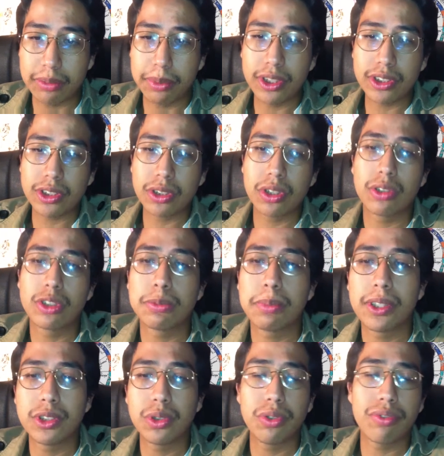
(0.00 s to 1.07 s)
appears to
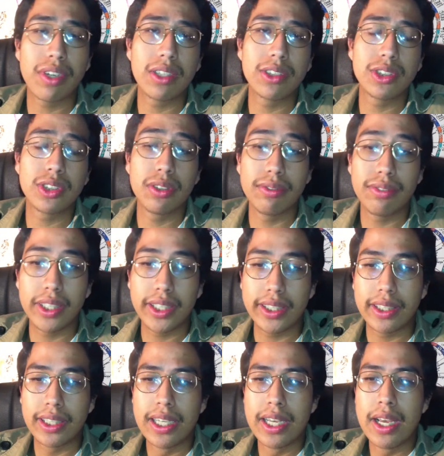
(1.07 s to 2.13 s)
correspond to the values
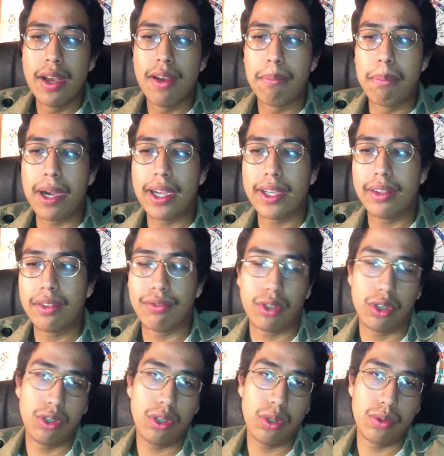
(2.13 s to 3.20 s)
conveyed by the
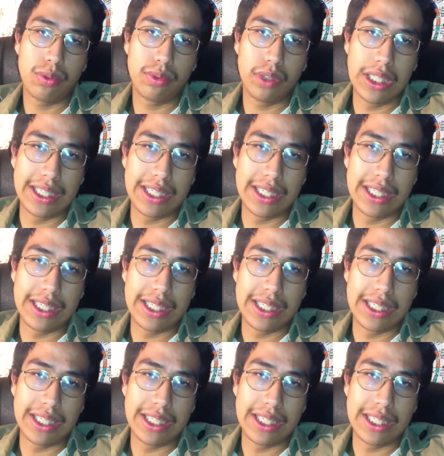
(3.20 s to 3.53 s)
Virgo.